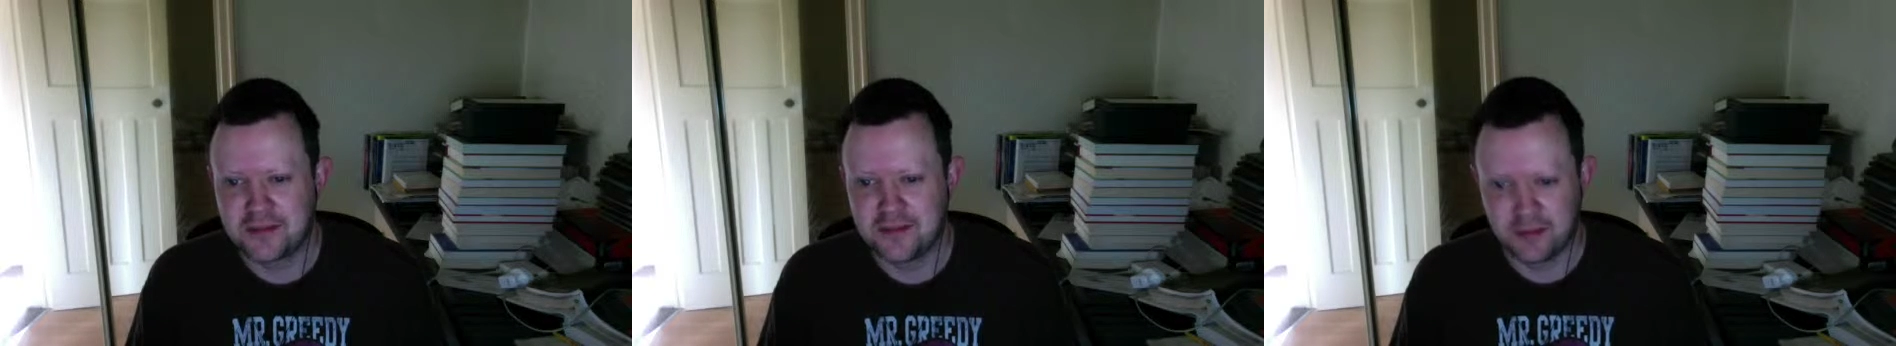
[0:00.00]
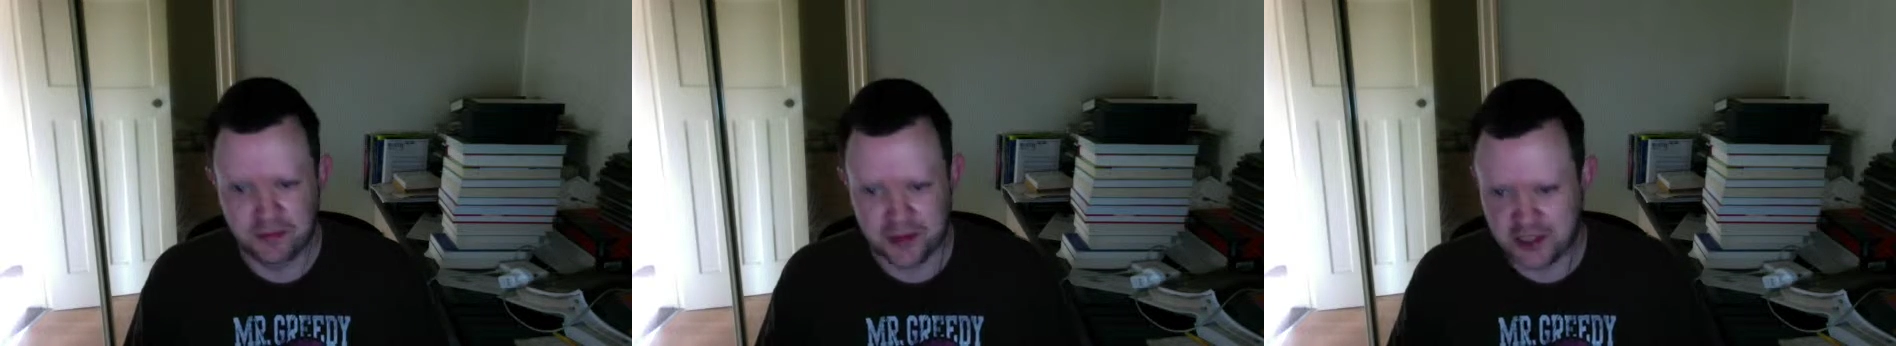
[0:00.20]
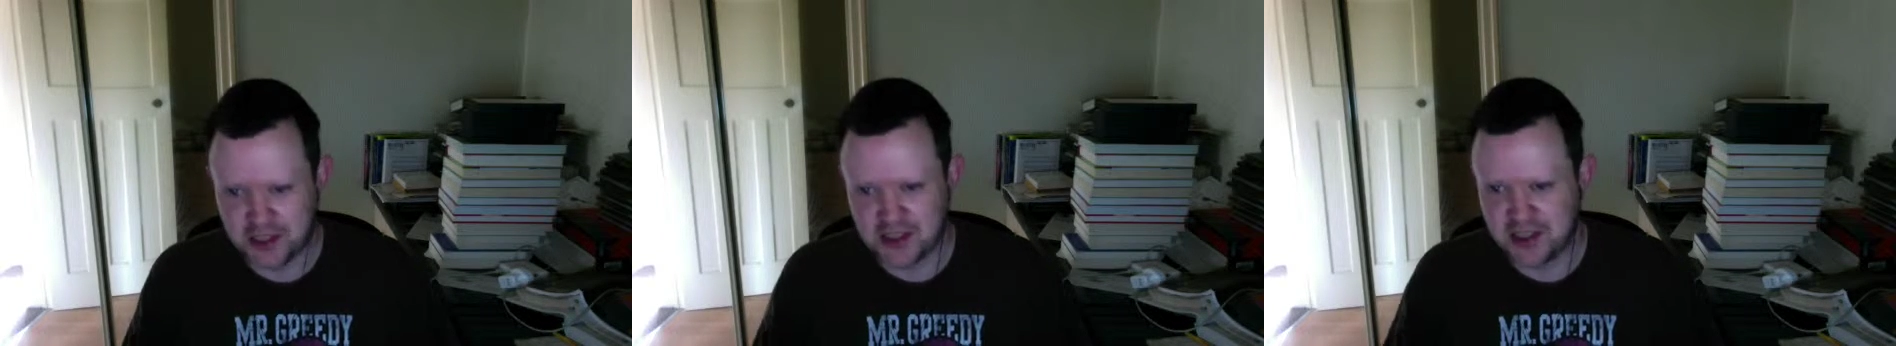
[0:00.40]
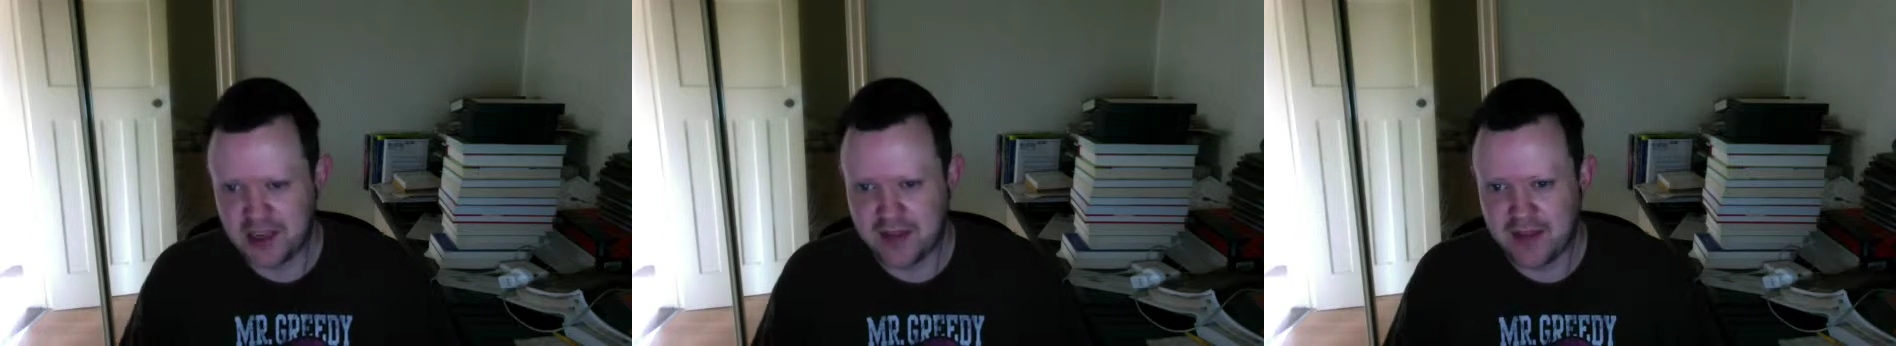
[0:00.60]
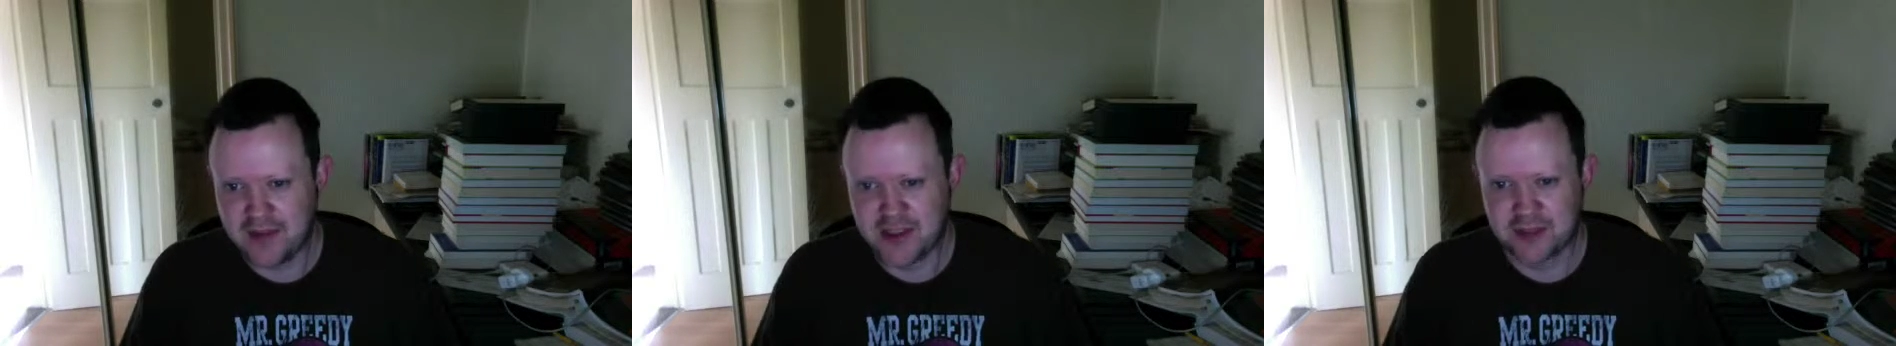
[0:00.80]
which is
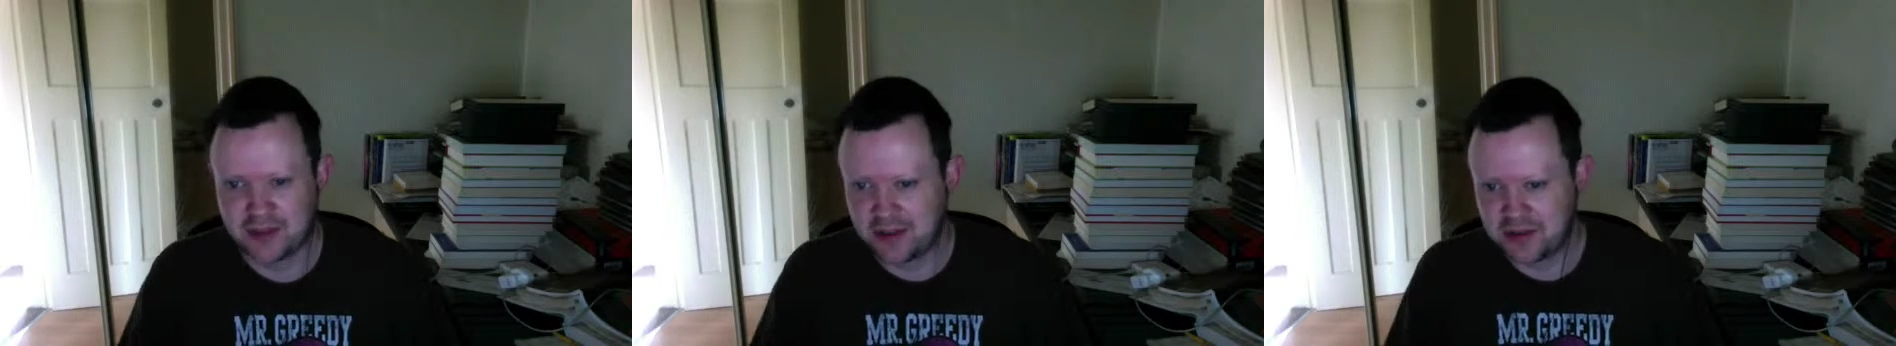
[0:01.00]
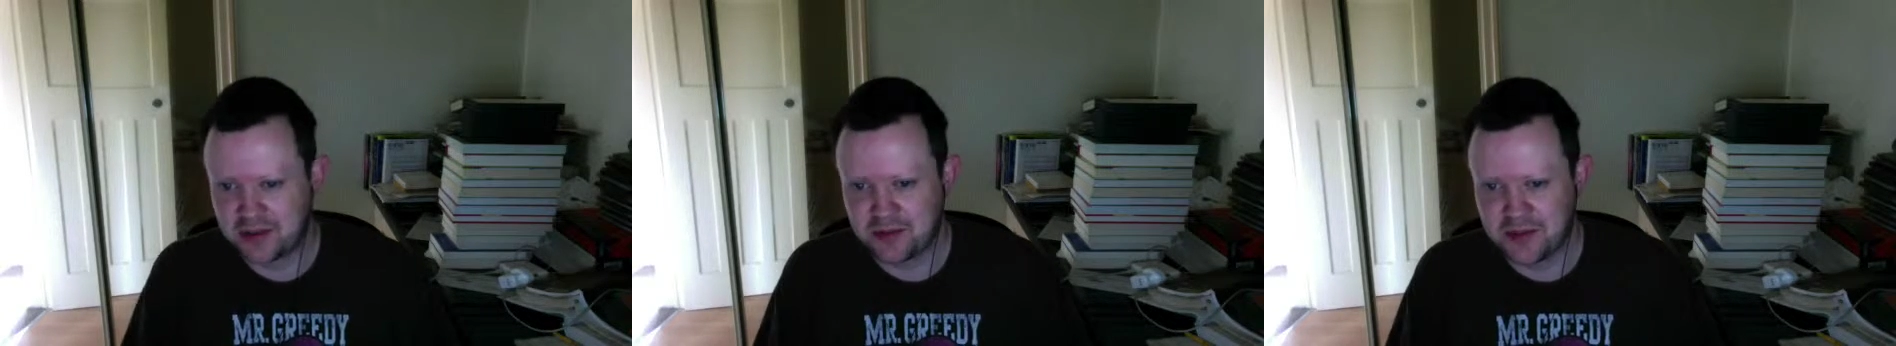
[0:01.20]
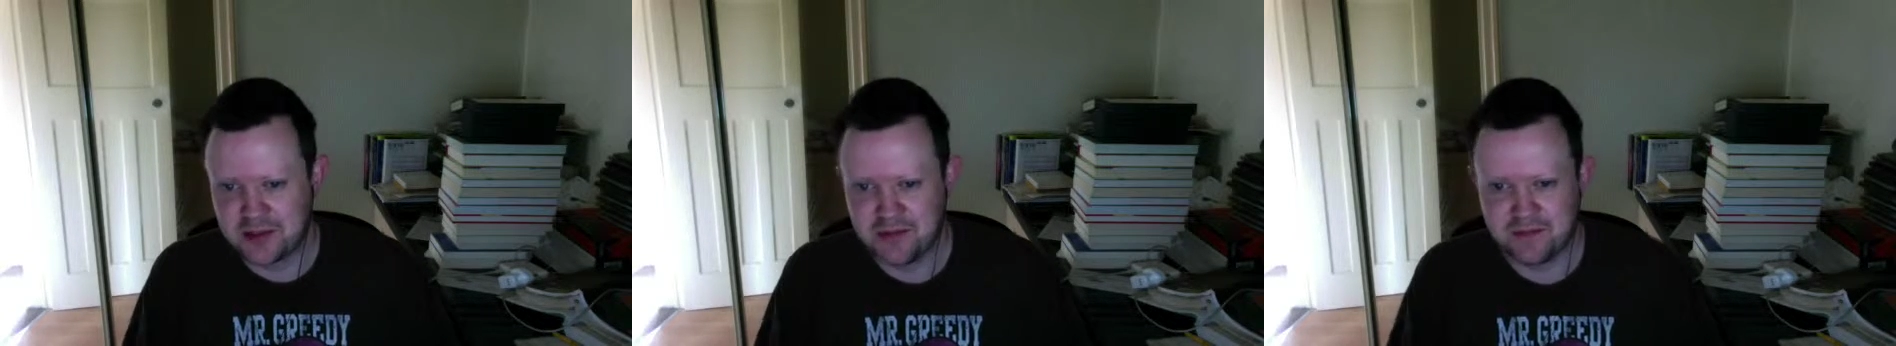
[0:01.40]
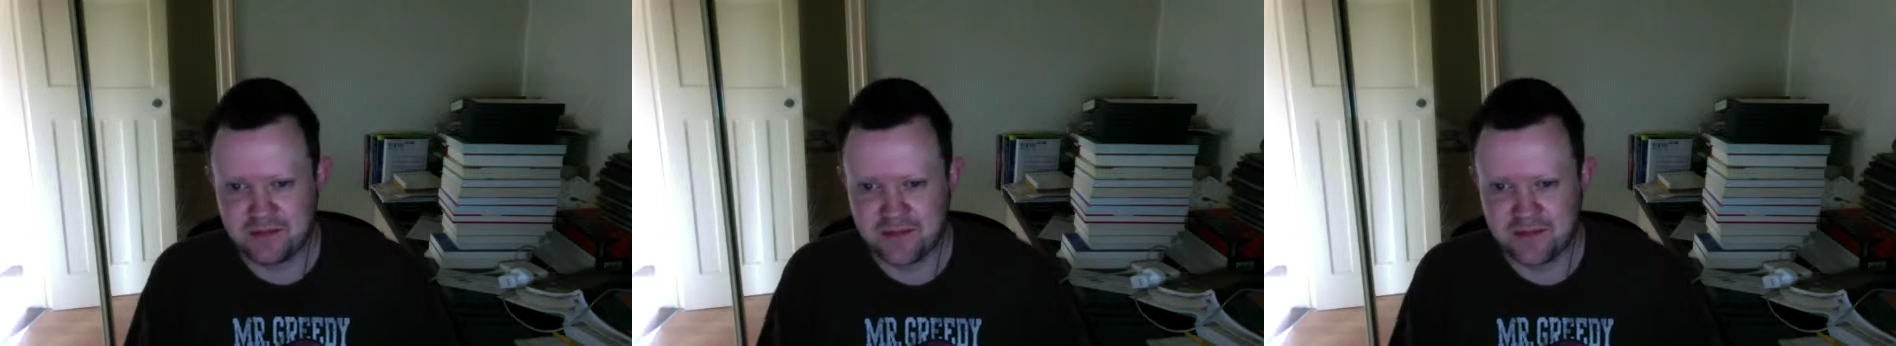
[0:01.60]
inevitable as we